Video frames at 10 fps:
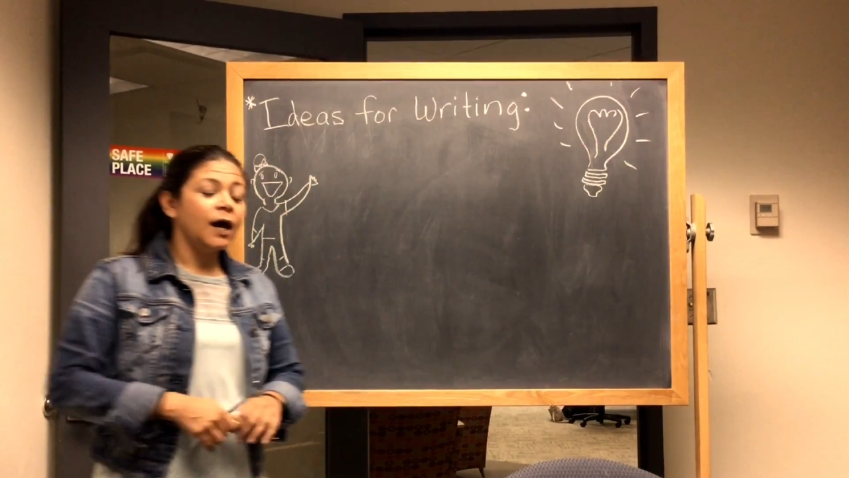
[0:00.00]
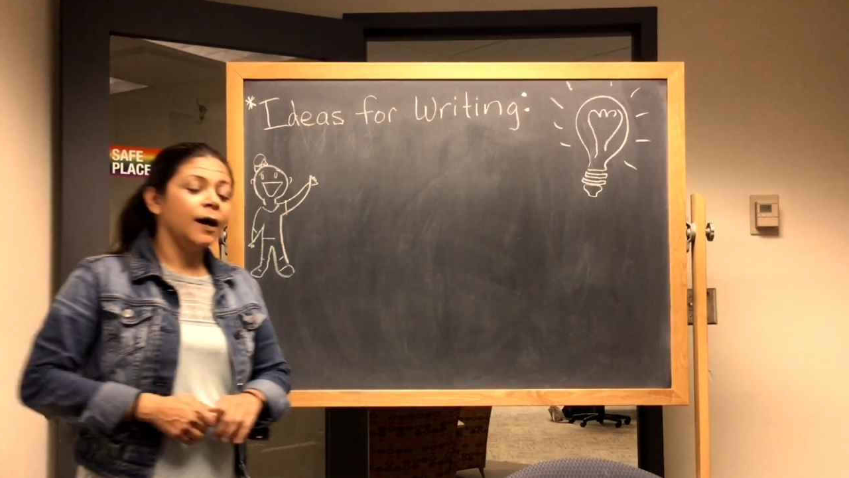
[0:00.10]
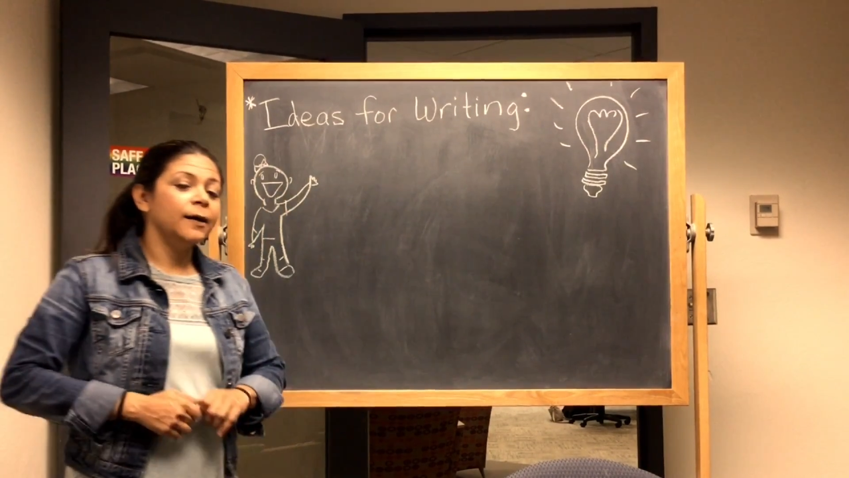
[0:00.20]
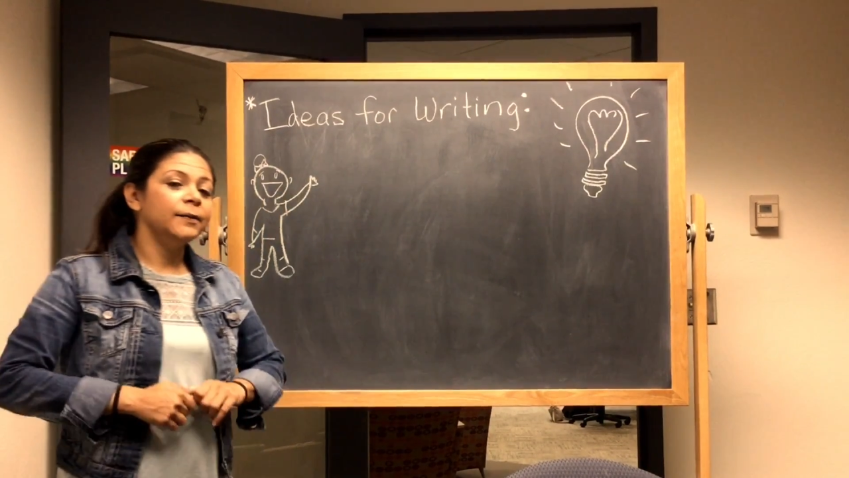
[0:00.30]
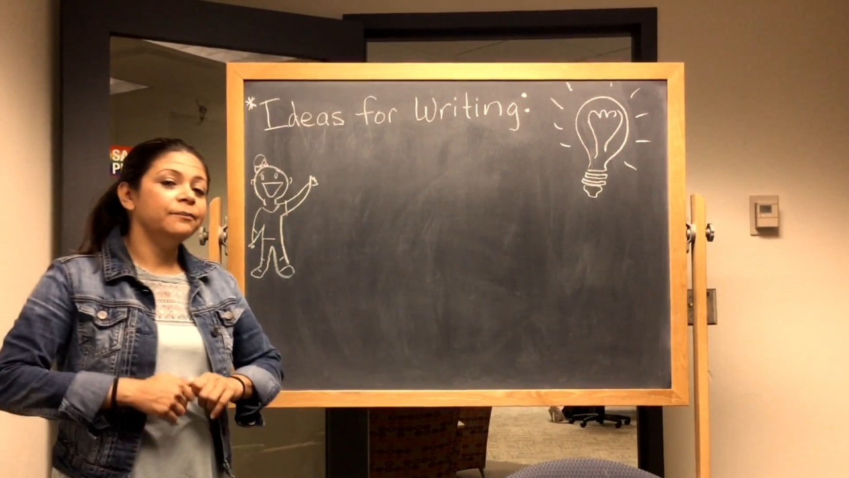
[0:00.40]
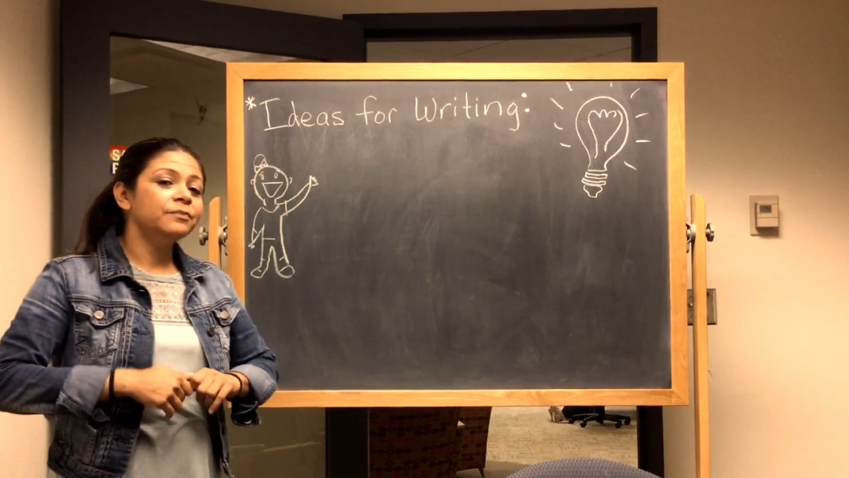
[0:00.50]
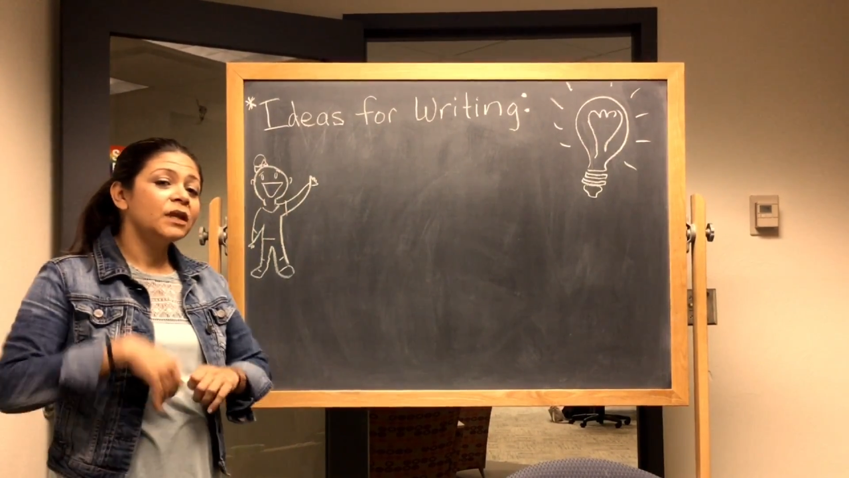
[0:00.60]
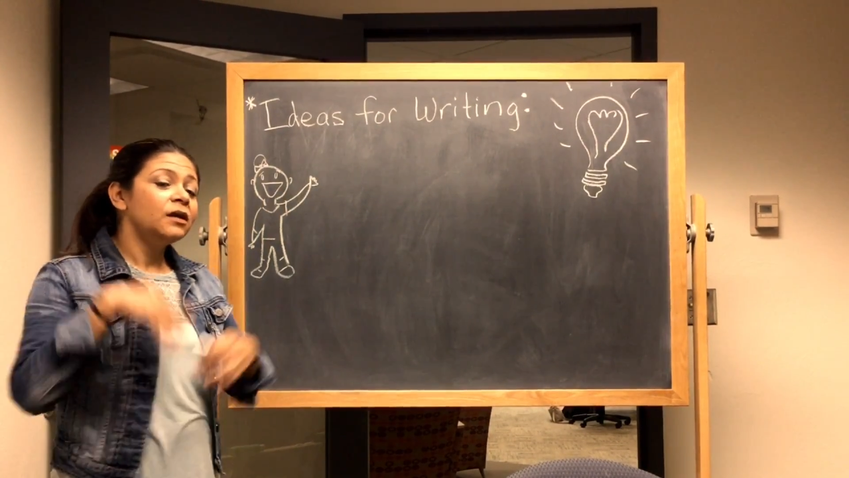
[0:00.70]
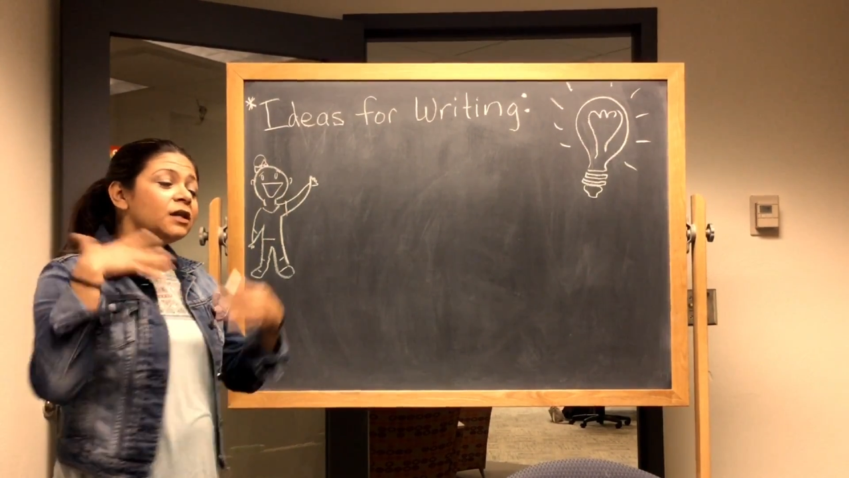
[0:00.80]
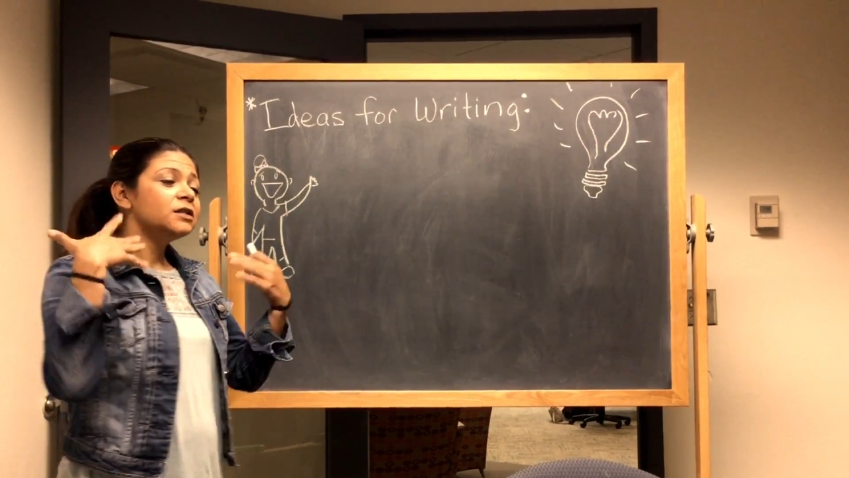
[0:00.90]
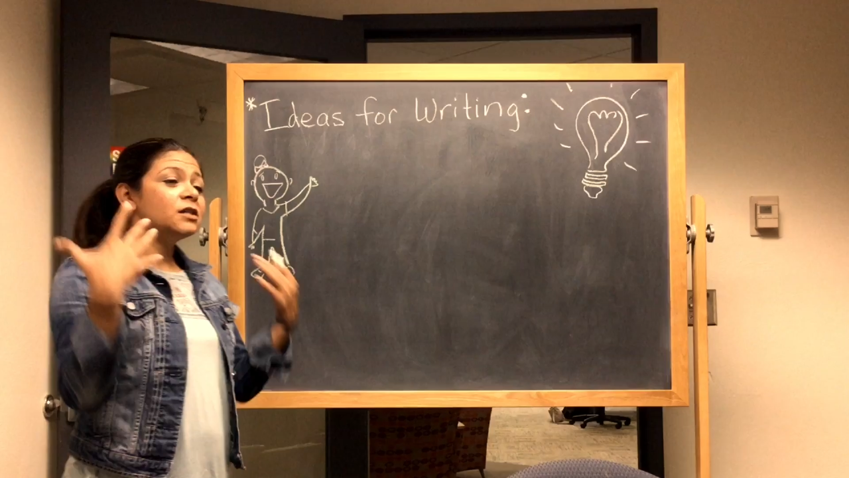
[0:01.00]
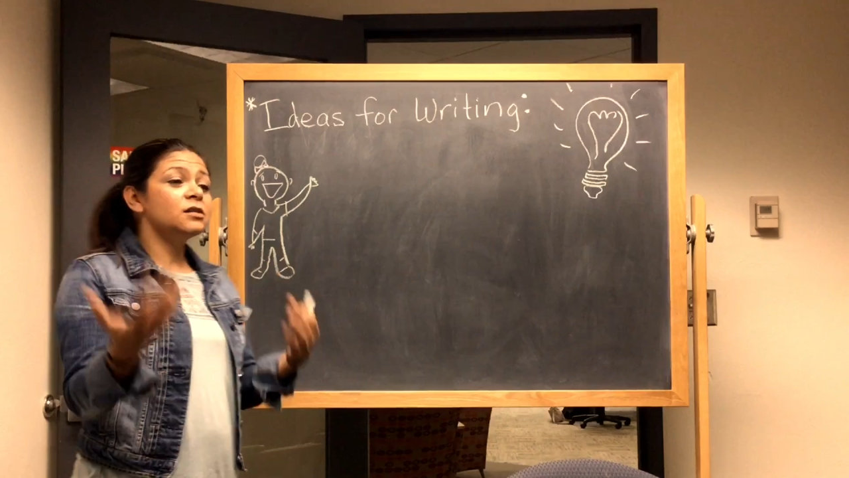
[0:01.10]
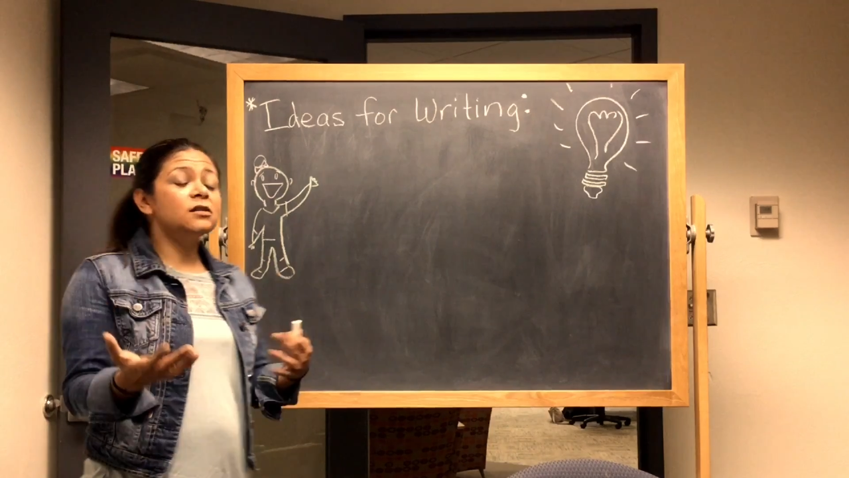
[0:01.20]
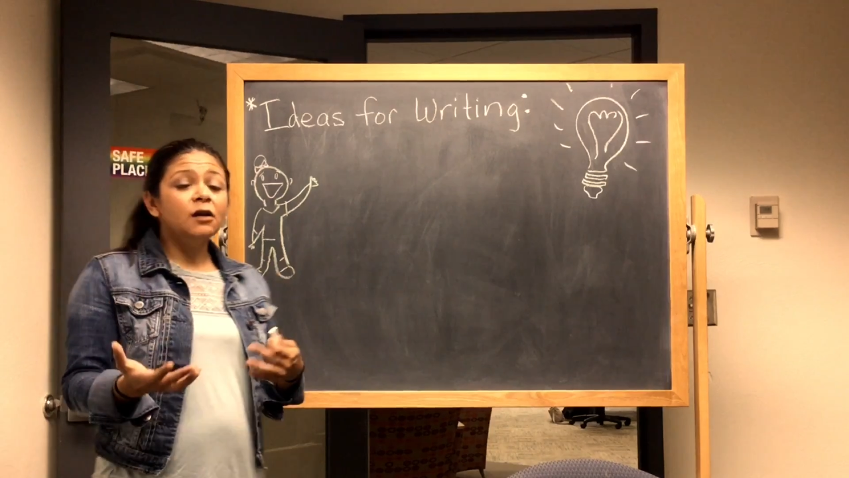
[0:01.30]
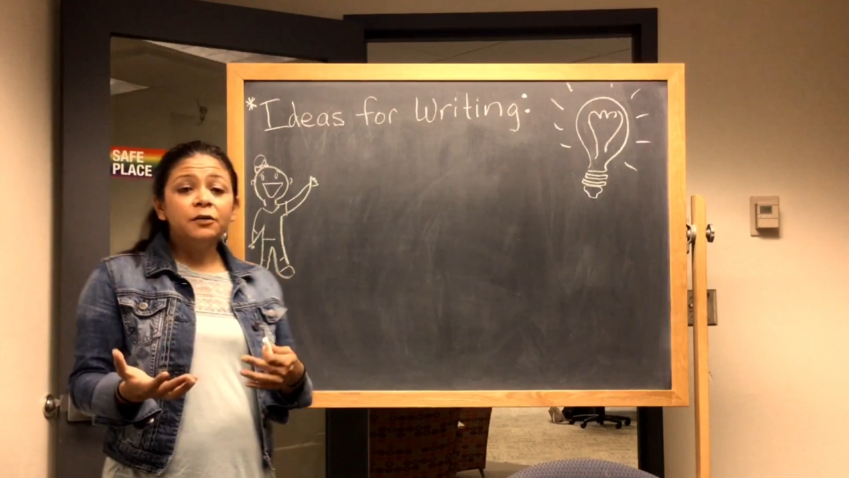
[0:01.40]
To
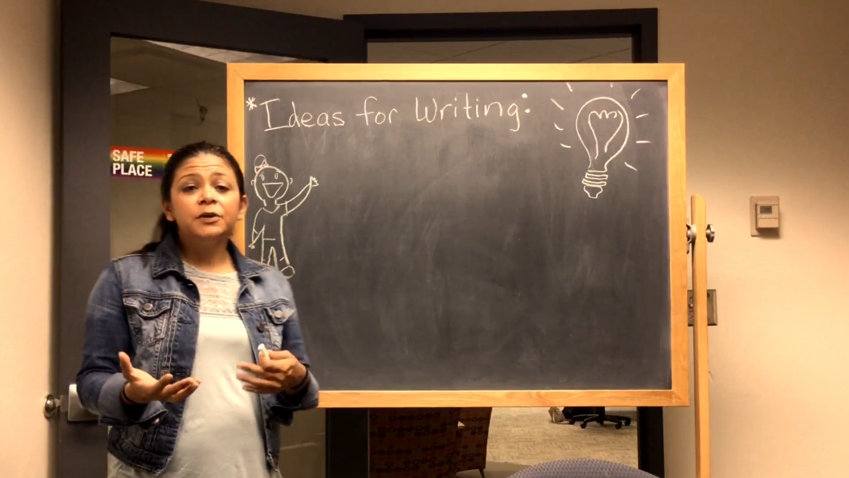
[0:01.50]
start